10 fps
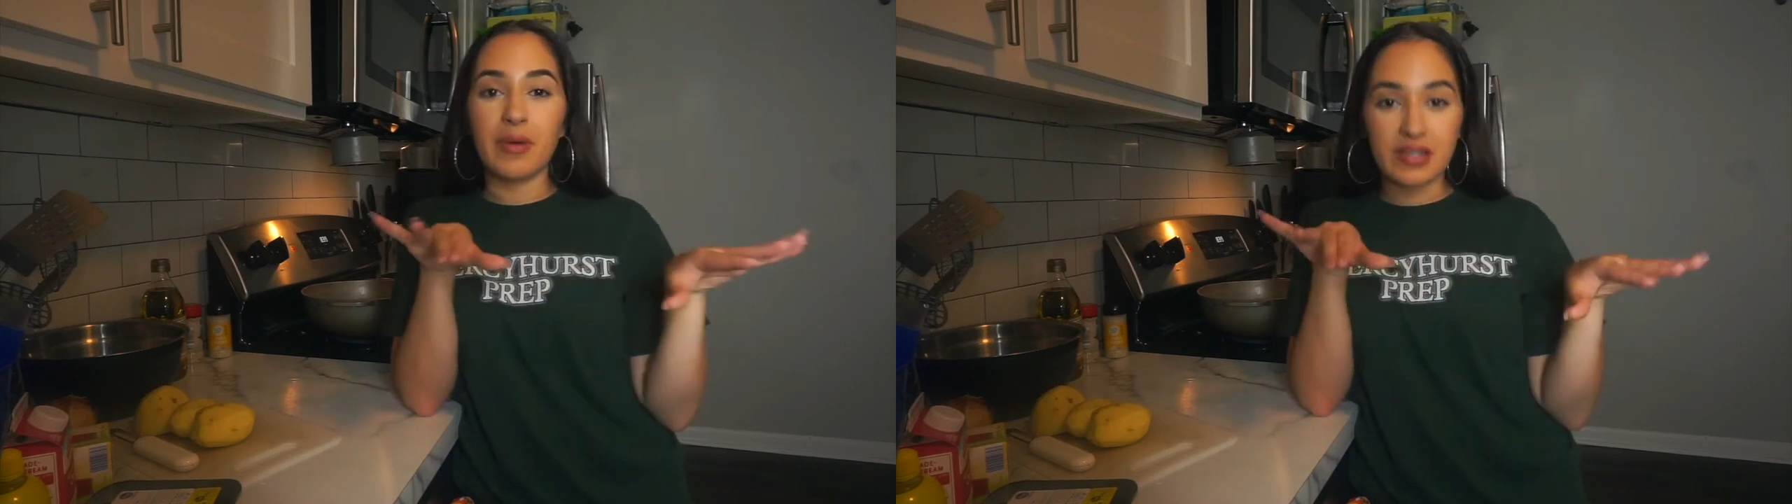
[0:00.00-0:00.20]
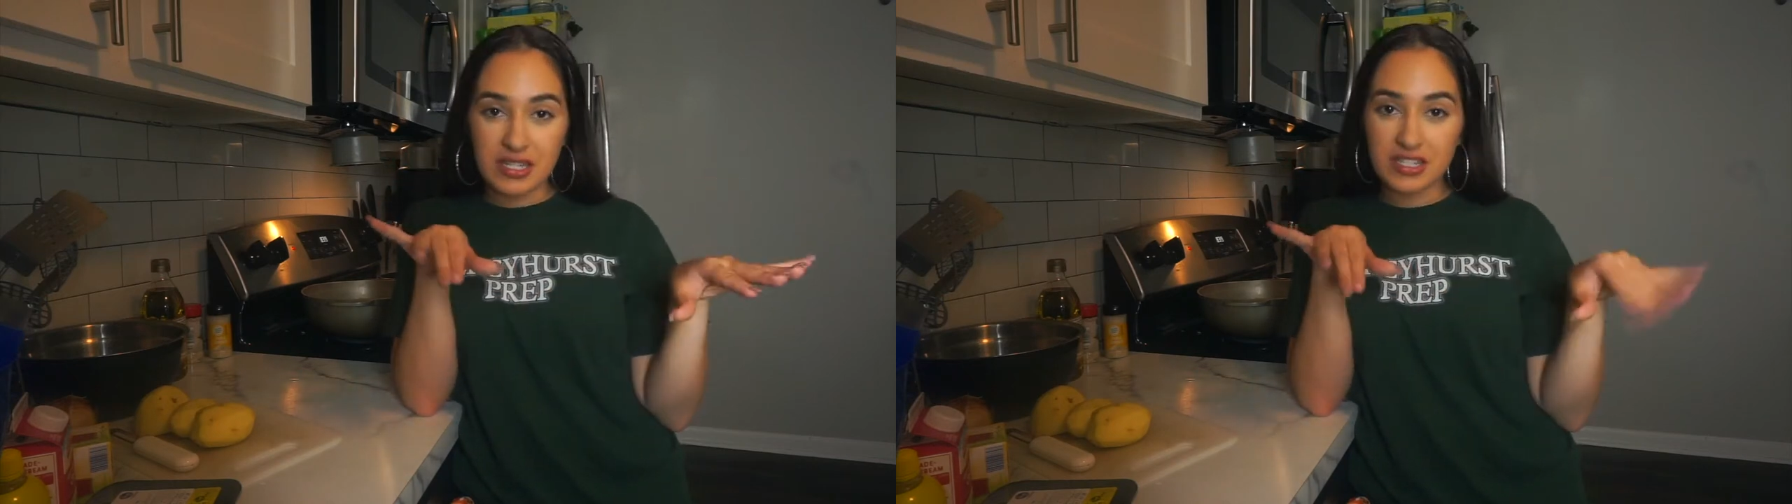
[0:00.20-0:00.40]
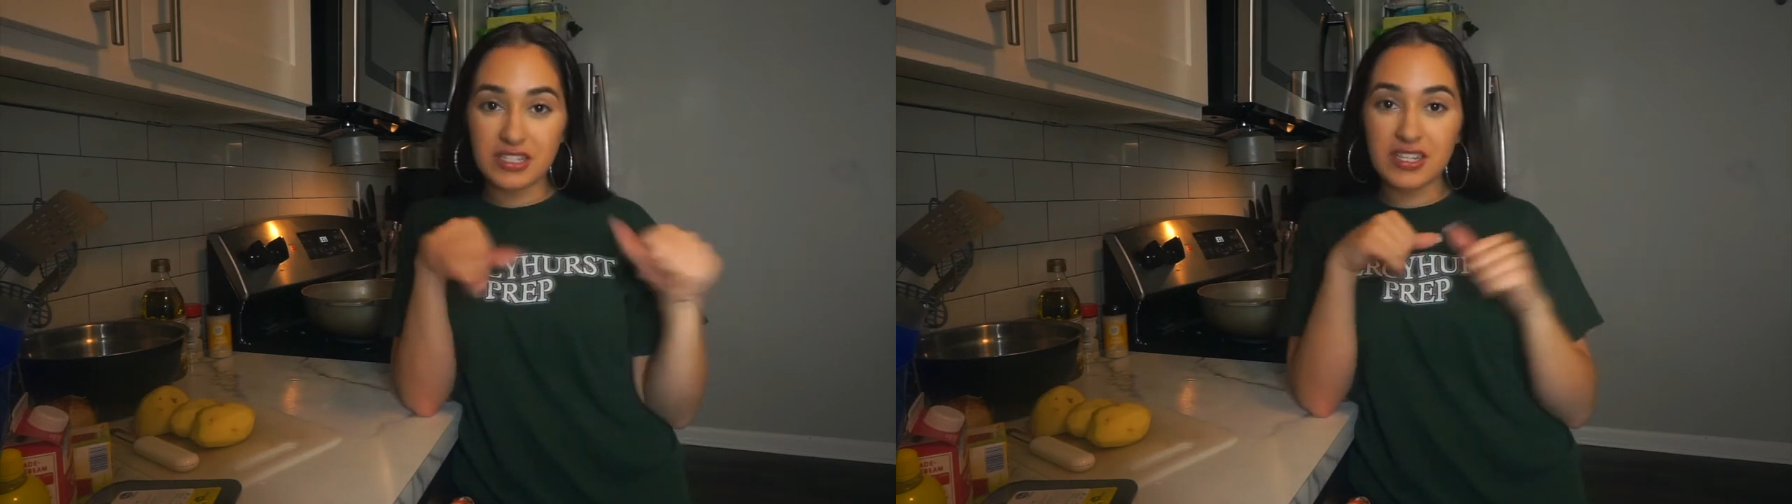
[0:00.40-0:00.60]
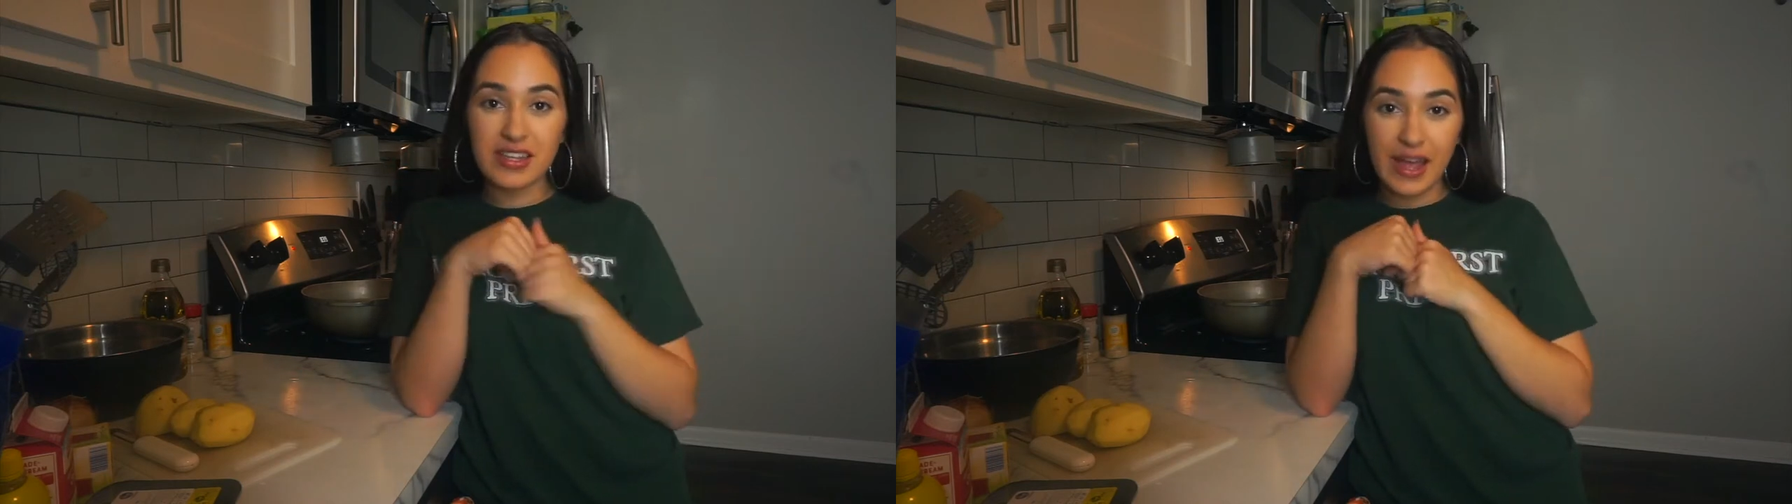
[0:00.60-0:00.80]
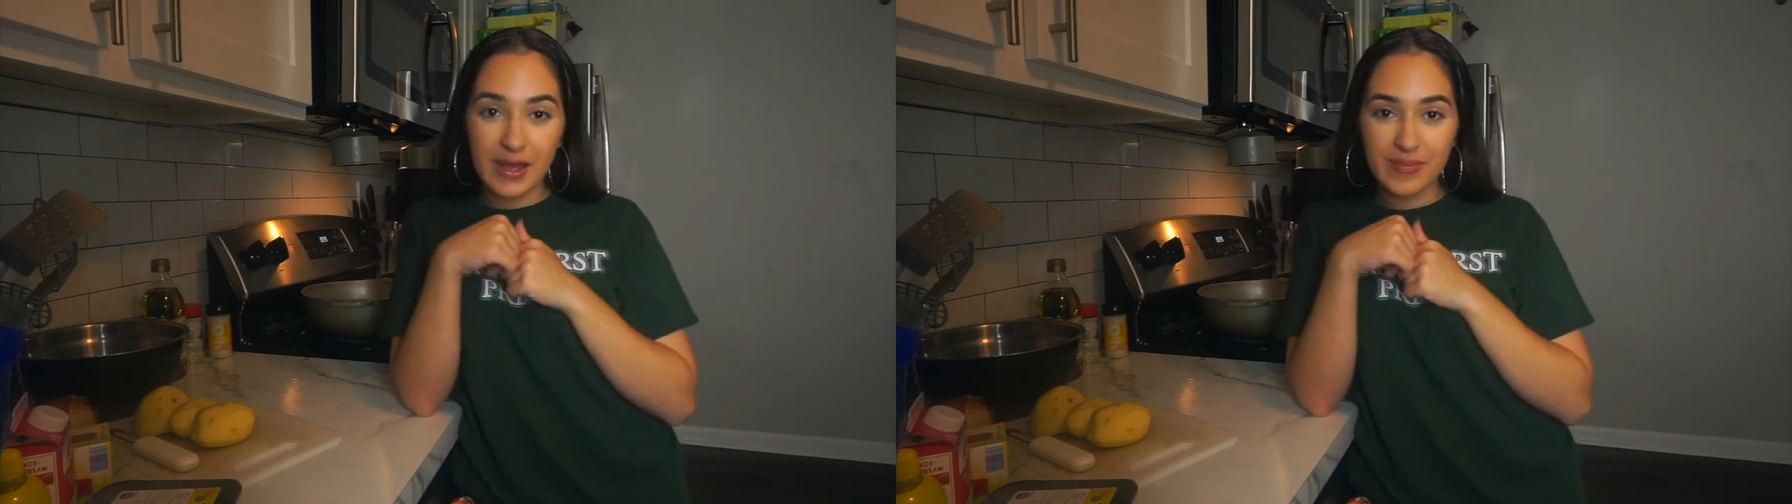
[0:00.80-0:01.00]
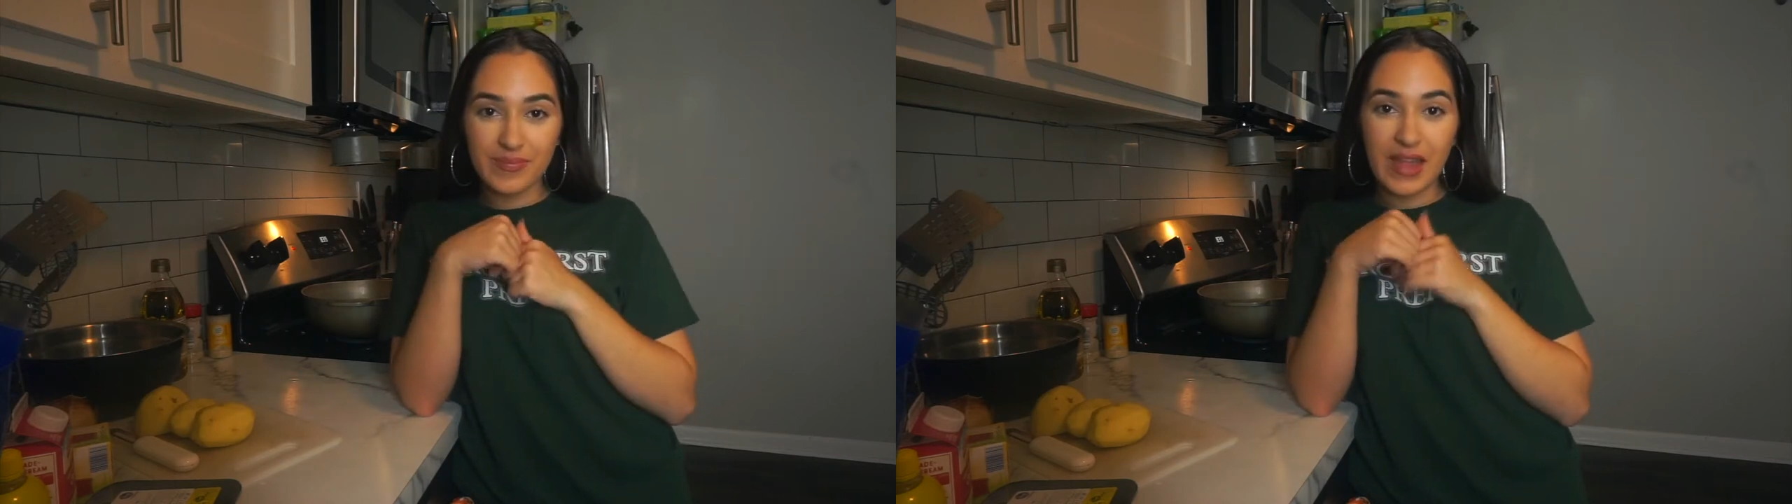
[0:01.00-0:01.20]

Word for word: pay attention to that.